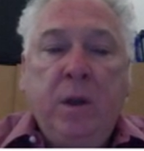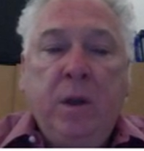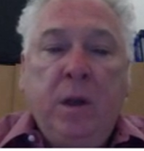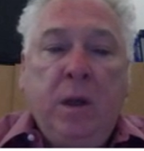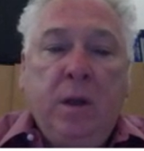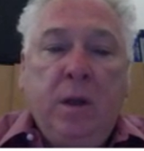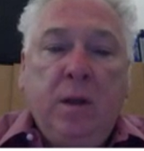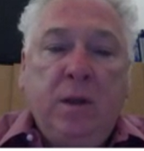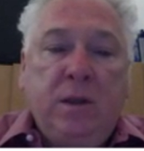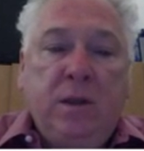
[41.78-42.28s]

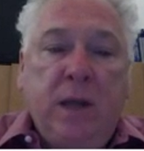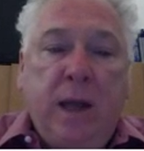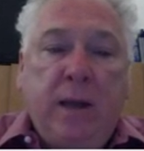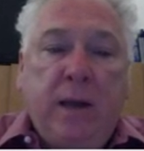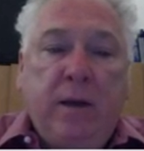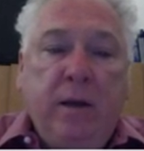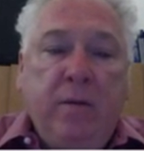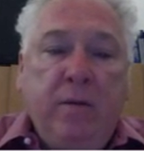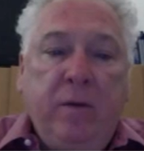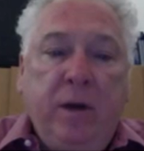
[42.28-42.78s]
This
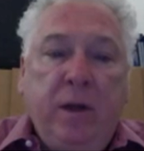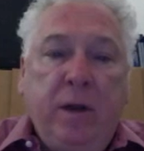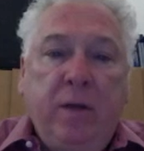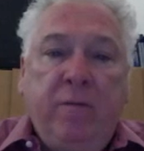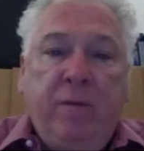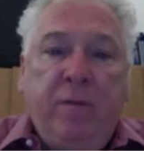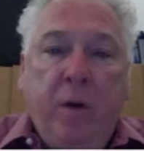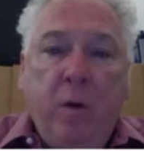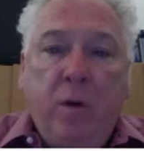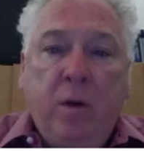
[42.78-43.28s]
activity
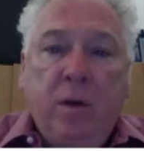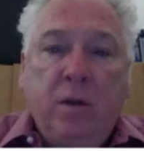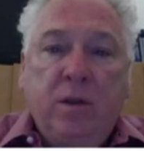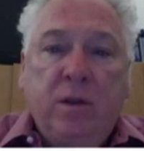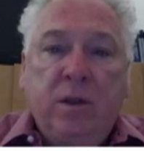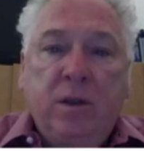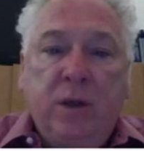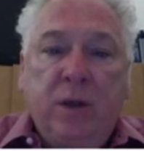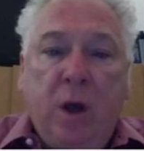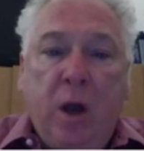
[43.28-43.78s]

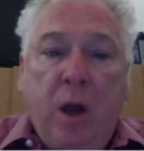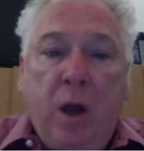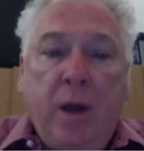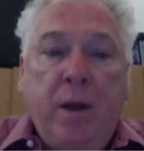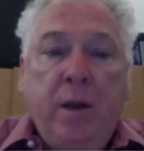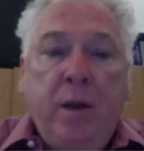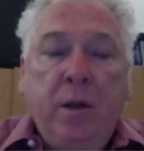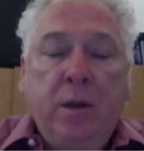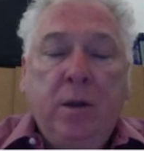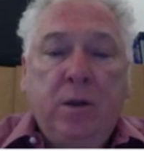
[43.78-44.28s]
focuses
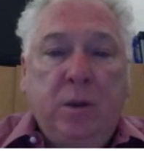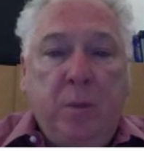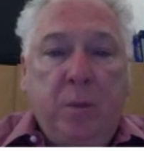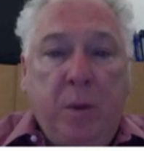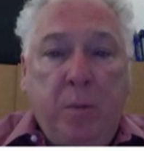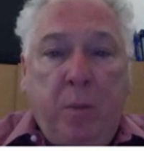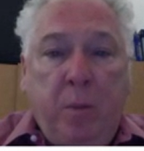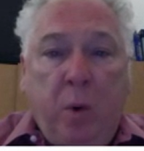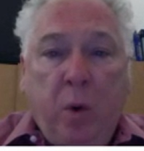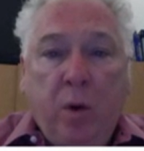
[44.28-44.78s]
on some
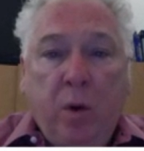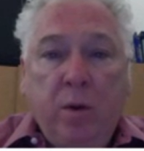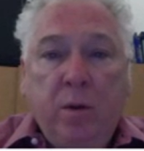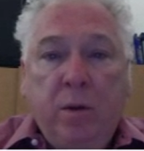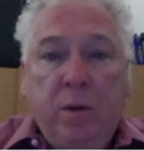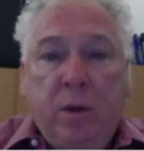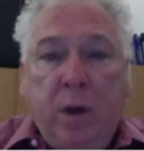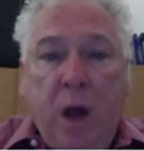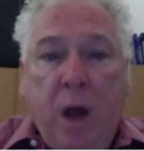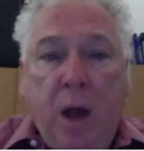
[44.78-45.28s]

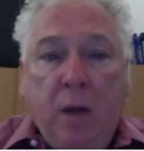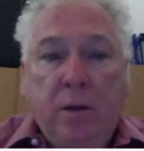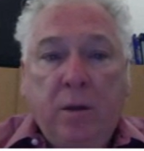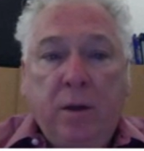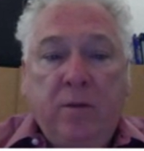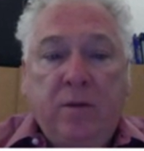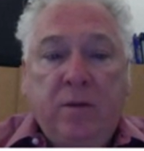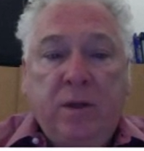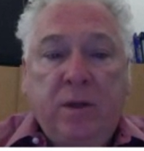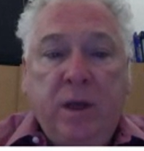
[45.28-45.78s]
important
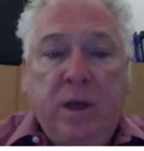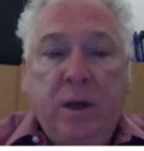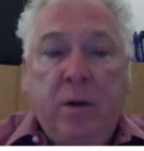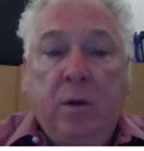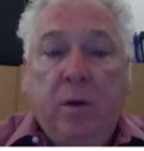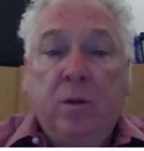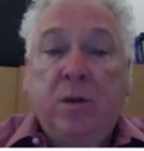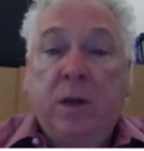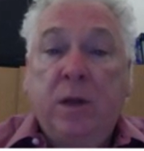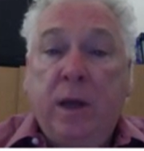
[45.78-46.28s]
cognitive
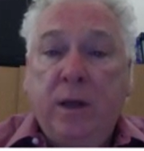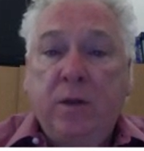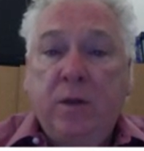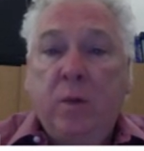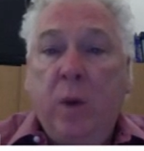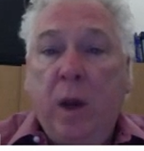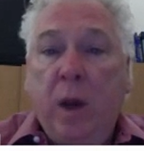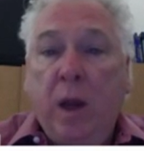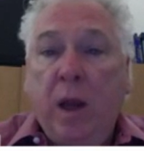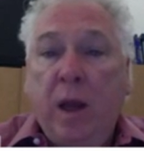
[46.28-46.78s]
skills as
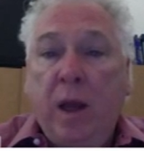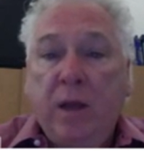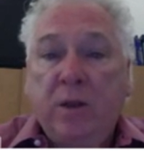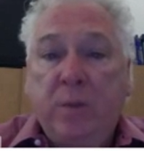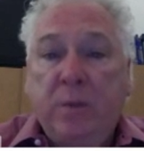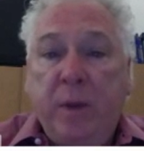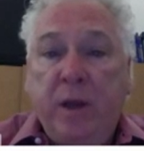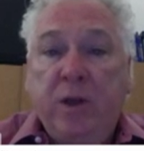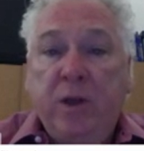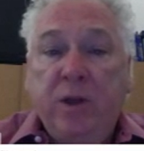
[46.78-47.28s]
well as
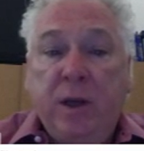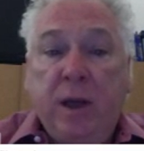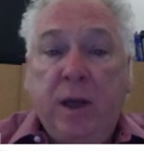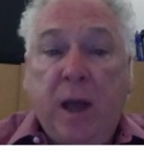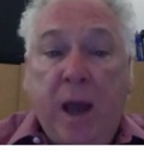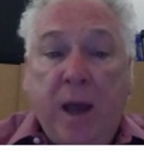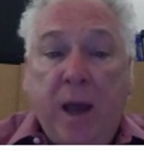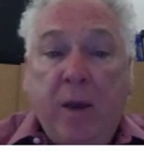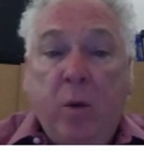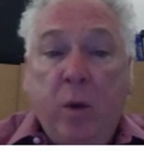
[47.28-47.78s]
speech and
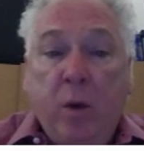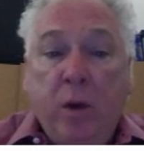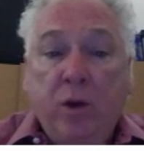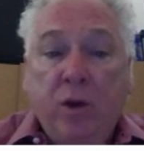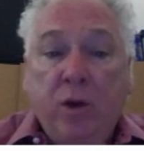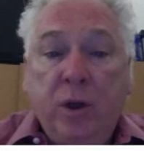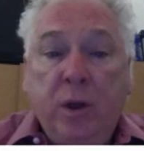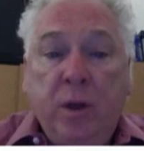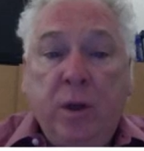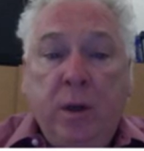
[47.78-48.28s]
language,